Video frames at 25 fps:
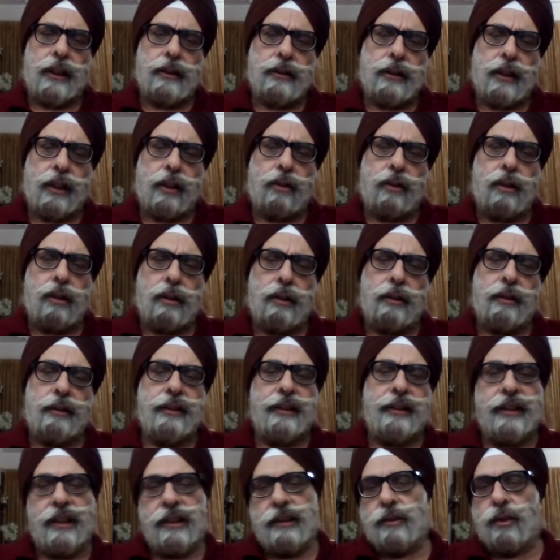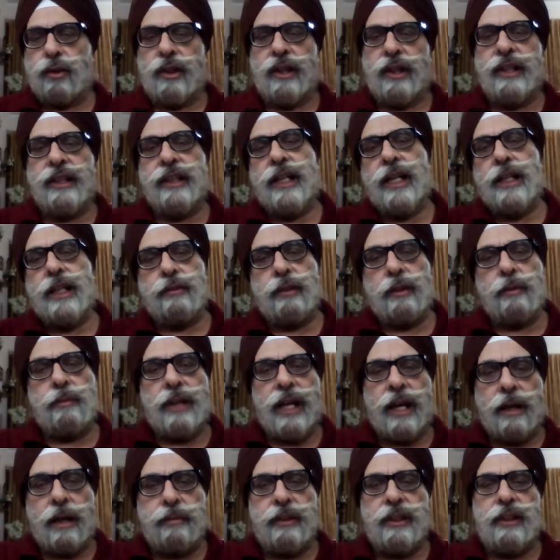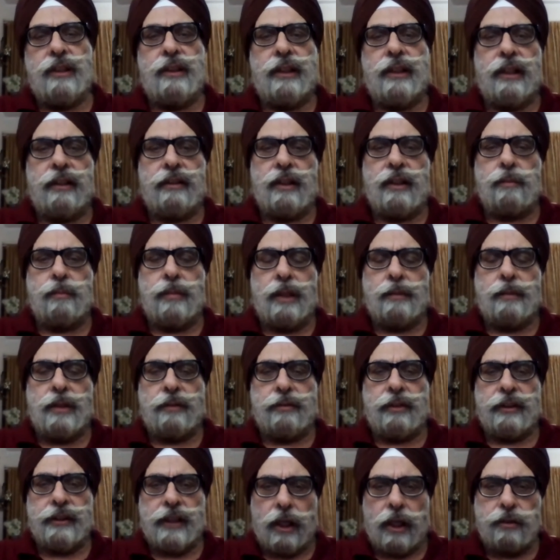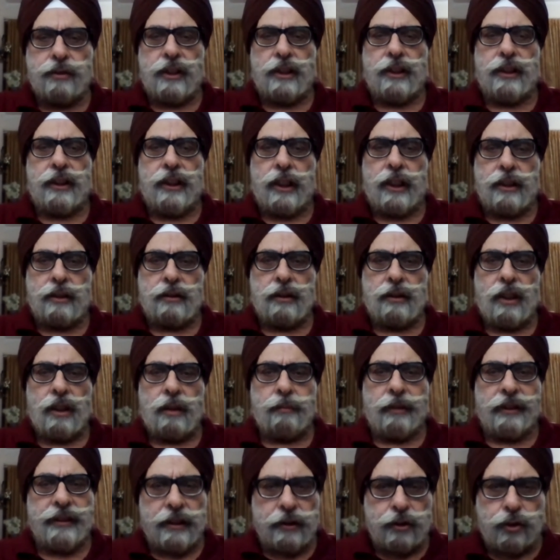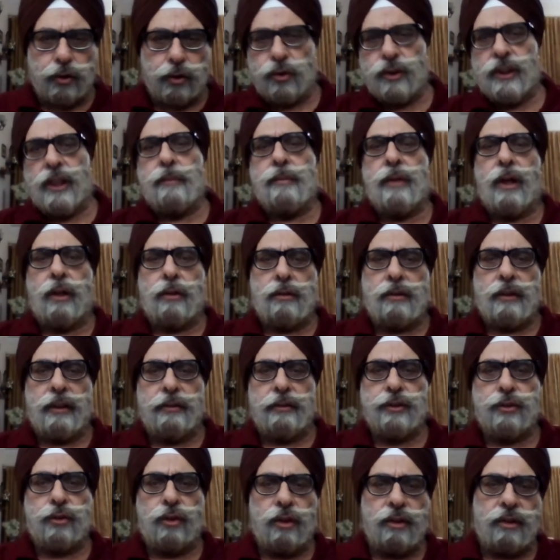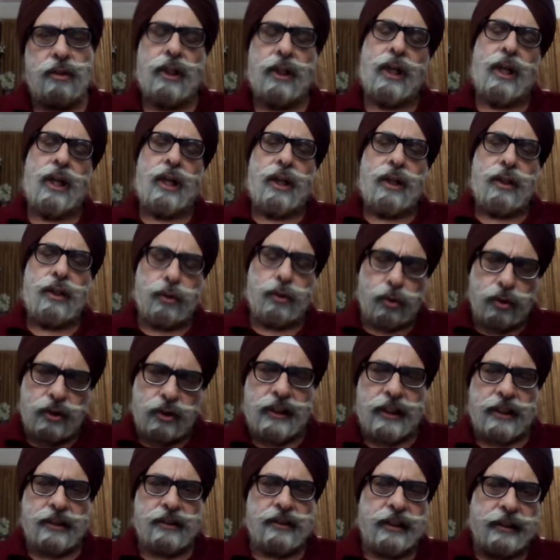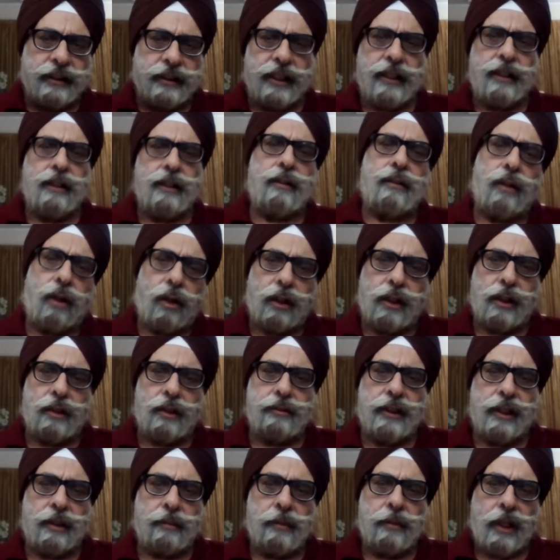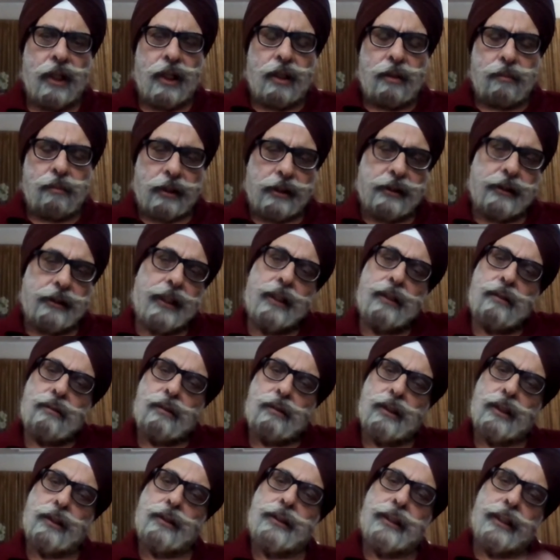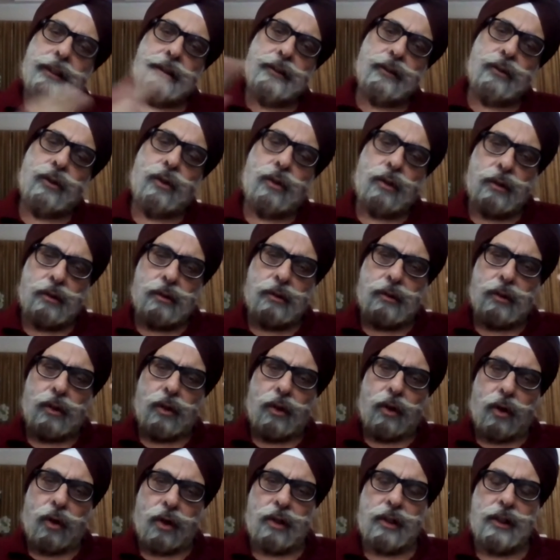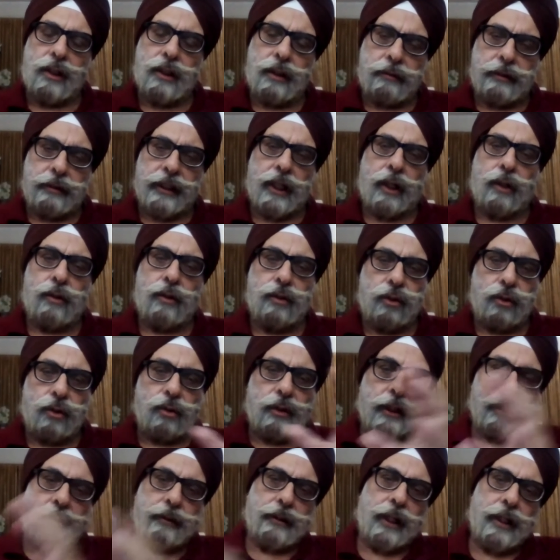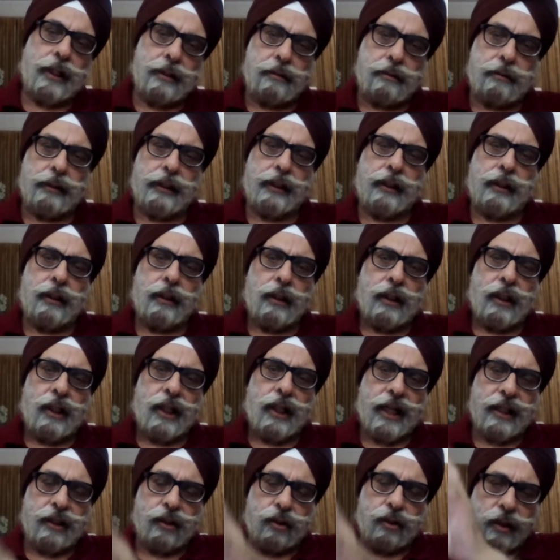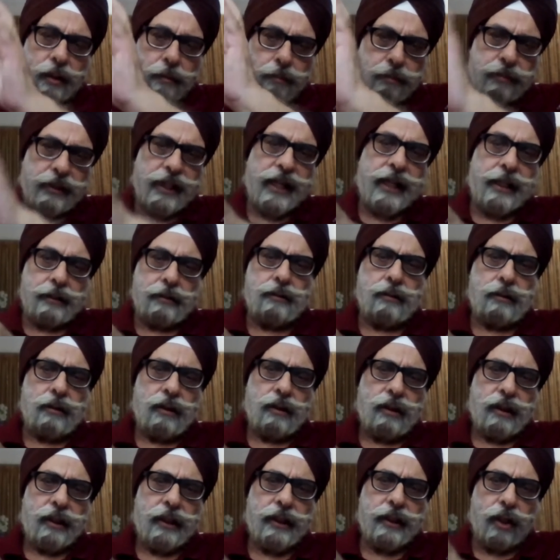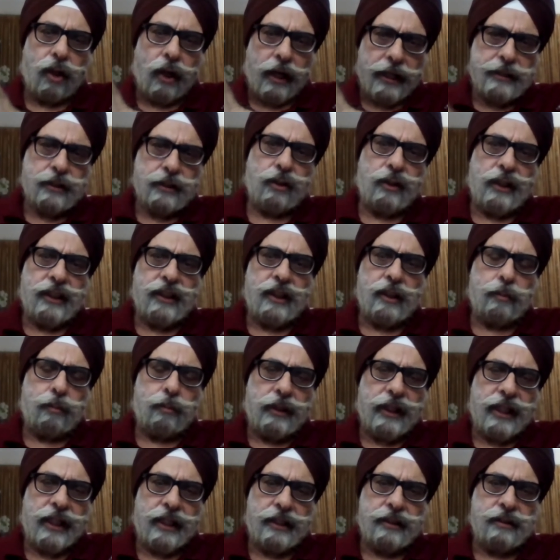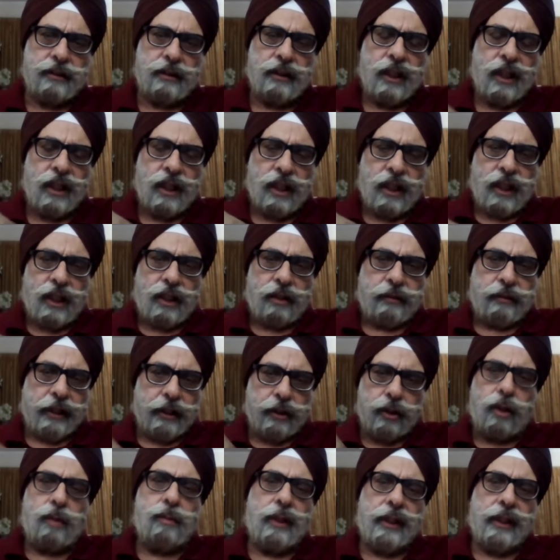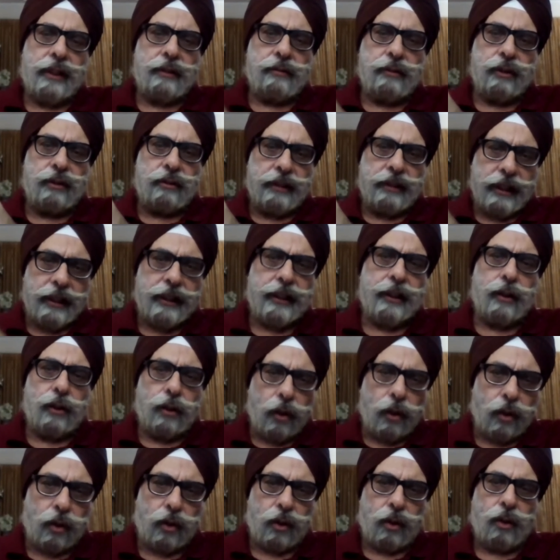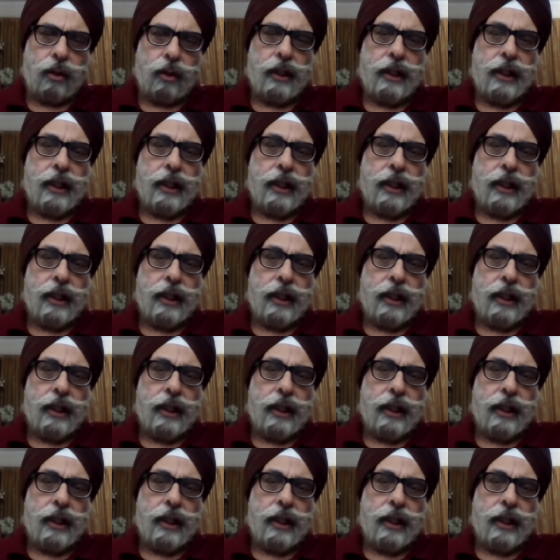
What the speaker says: say, oh, Rohingyas have been there in Burma for 1,000 years, but they threw them out. They were so ruthless. They killed all of them. But then the Sikhs go all the way out to a country and to a place, in an isolated place where nobody would really go.